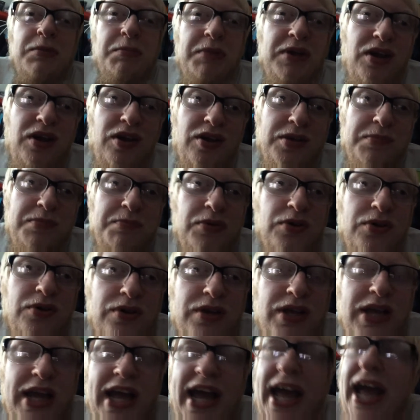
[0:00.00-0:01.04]
the pie, but
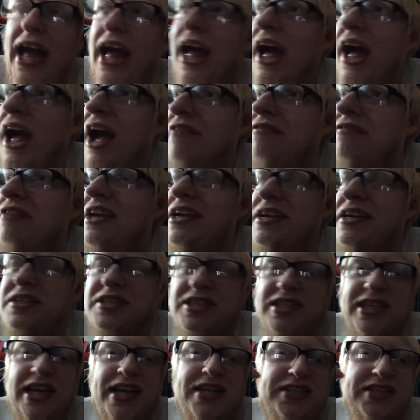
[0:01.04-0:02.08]
I think I
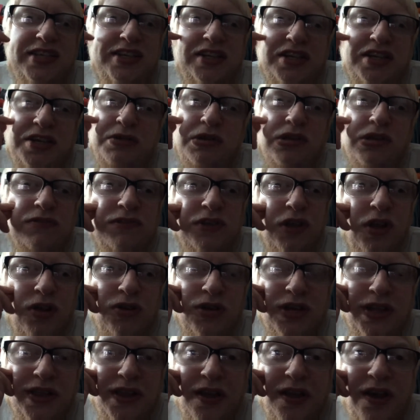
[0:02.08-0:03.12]
said earlier in a
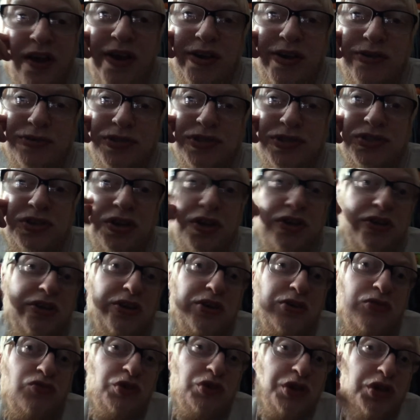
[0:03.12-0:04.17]
vlog that I was
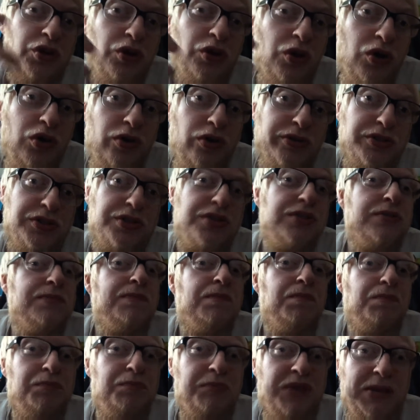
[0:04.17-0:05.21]
gonna record
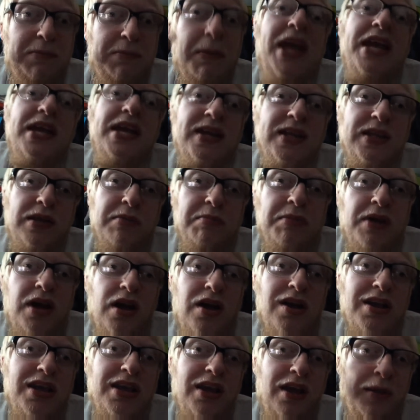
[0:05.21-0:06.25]
me making the
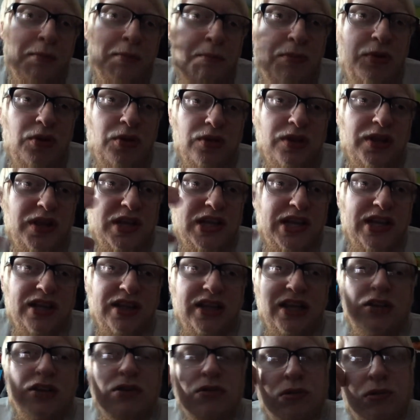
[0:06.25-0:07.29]
pie and put like a
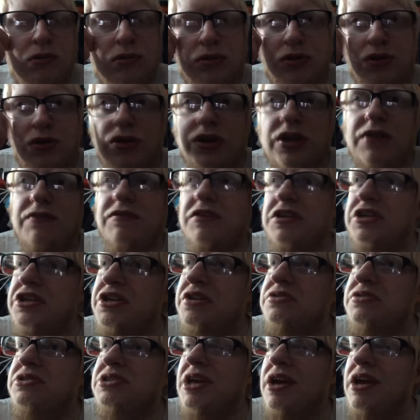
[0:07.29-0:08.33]
little cooking
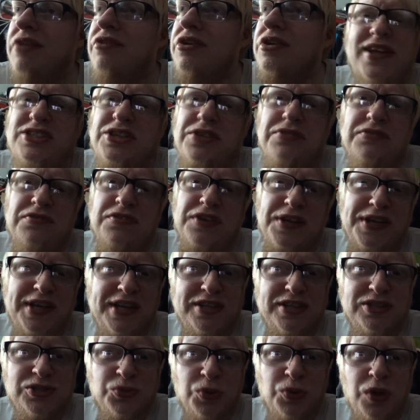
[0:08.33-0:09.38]
video together. I don't think
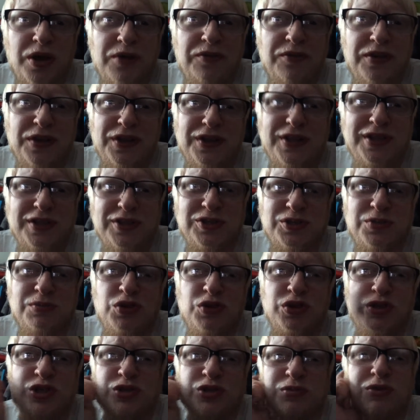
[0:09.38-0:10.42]
it's worth it. There's
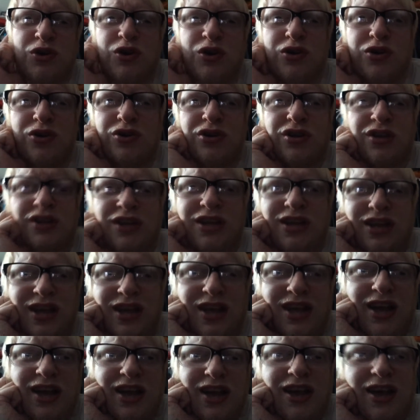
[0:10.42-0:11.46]
much more
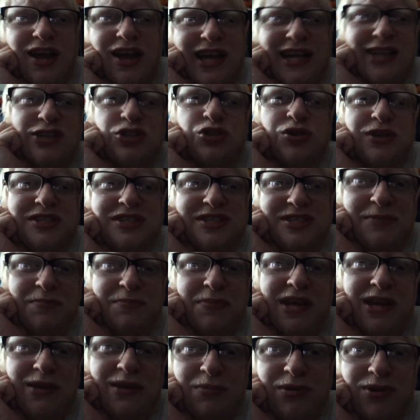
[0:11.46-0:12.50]
interesting
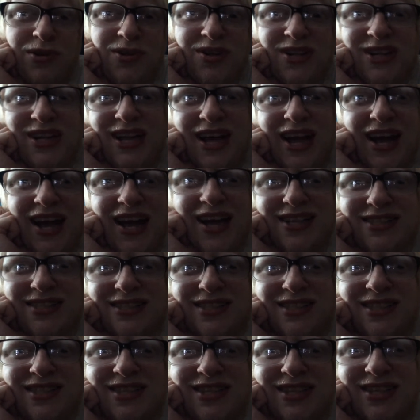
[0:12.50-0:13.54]
people
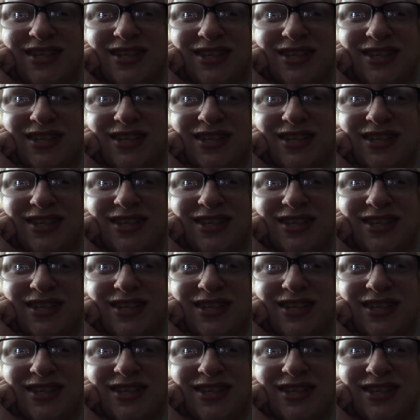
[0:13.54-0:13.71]
and